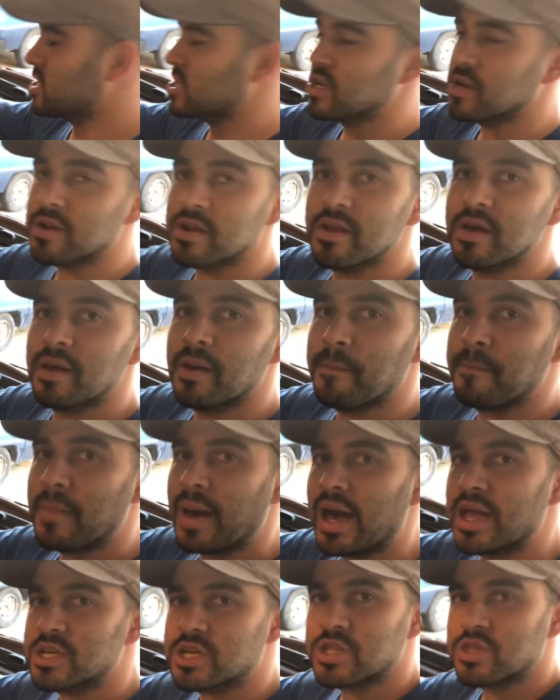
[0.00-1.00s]
should
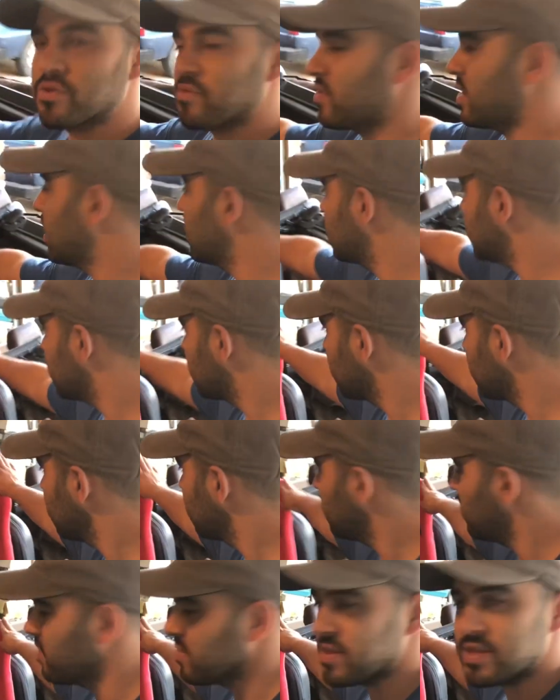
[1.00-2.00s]
match the red
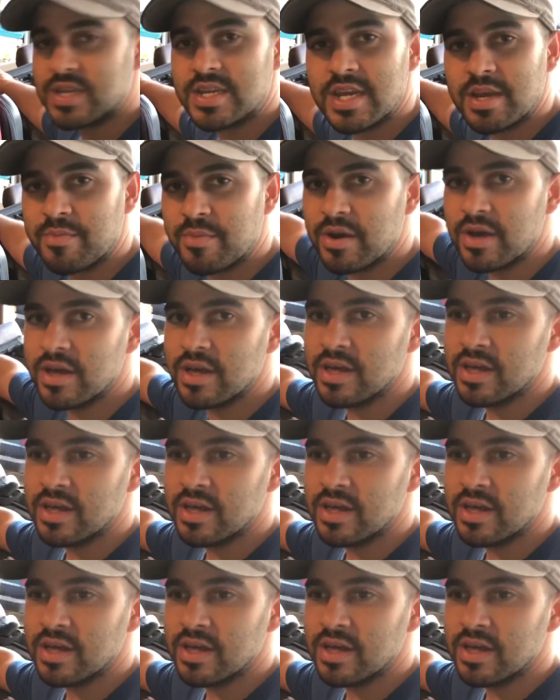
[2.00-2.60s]
here on the Sigma.